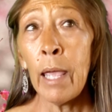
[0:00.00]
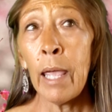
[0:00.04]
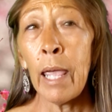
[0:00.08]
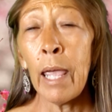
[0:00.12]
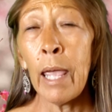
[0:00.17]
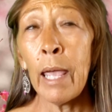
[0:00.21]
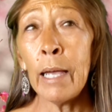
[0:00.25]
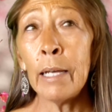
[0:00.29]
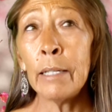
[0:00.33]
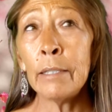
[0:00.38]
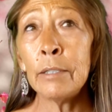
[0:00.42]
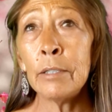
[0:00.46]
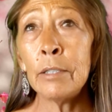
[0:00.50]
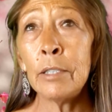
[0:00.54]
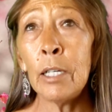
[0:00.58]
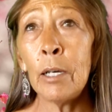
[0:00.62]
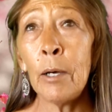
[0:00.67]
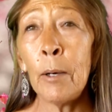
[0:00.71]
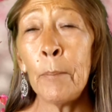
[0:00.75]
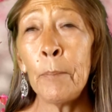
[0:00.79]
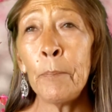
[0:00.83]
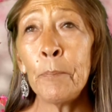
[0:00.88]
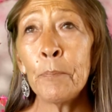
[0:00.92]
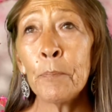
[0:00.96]
and
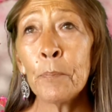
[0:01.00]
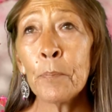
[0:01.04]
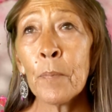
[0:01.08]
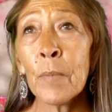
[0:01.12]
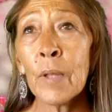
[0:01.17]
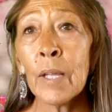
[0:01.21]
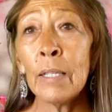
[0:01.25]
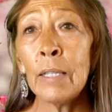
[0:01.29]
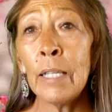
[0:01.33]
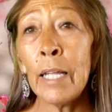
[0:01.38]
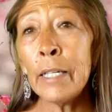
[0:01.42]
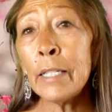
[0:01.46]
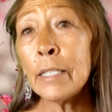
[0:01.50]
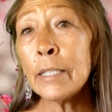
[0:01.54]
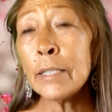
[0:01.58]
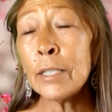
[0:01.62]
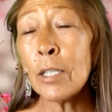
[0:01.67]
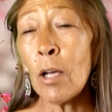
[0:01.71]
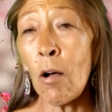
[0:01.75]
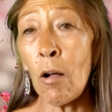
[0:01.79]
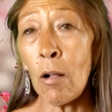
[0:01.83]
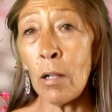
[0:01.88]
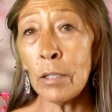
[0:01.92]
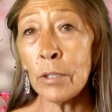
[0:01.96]
let us
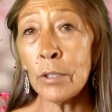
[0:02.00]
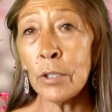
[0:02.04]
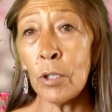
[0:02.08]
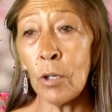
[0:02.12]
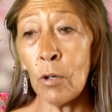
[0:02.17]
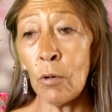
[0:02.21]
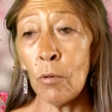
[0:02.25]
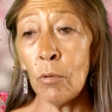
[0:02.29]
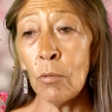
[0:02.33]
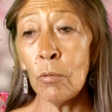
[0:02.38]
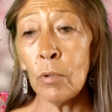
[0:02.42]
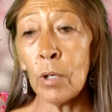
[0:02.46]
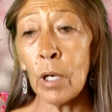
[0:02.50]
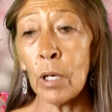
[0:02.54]
all know.